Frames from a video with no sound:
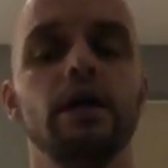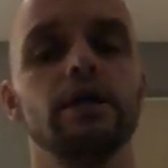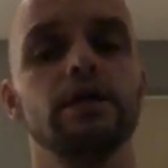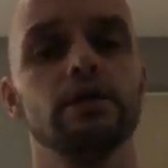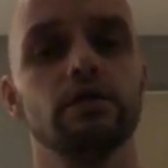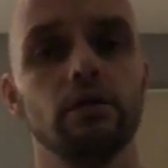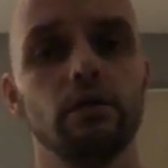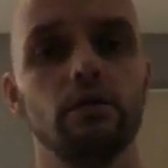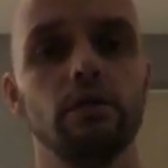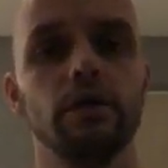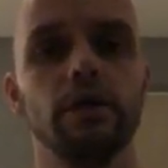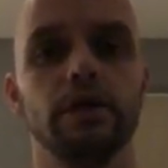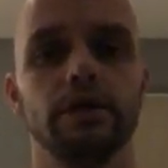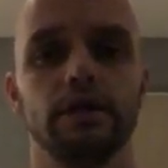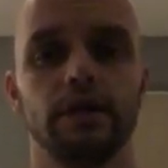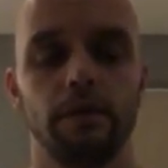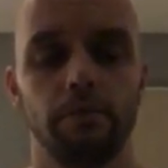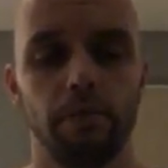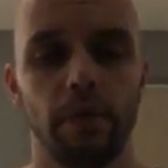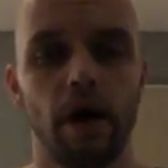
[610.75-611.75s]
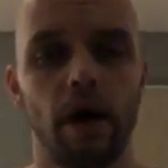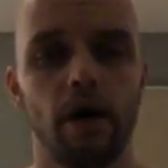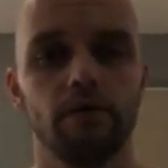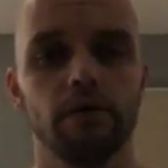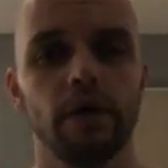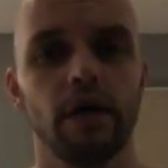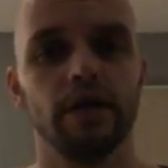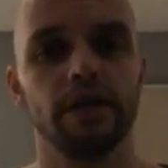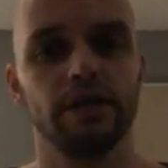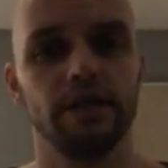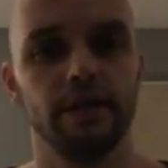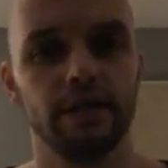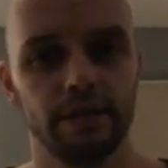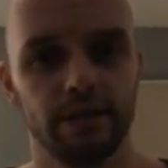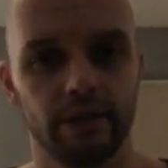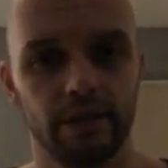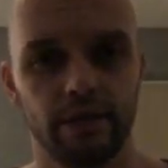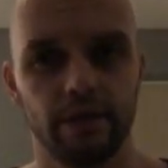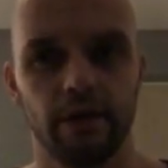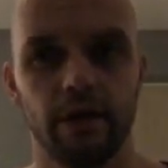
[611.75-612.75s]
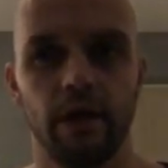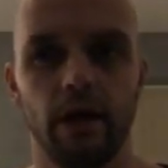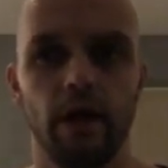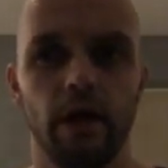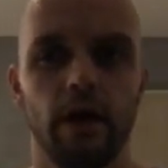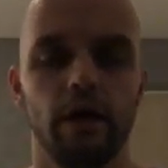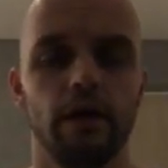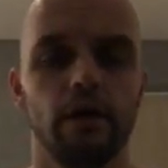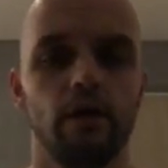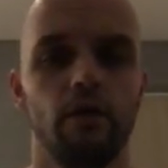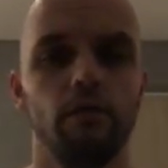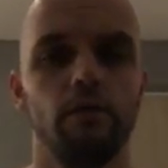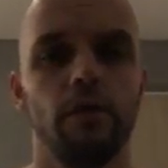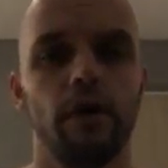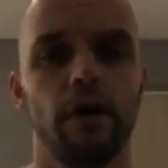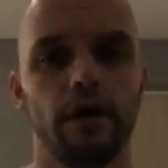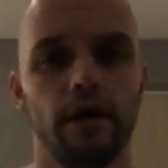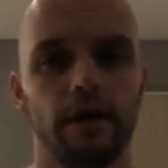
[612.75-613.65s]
So it's about adjusting, you know.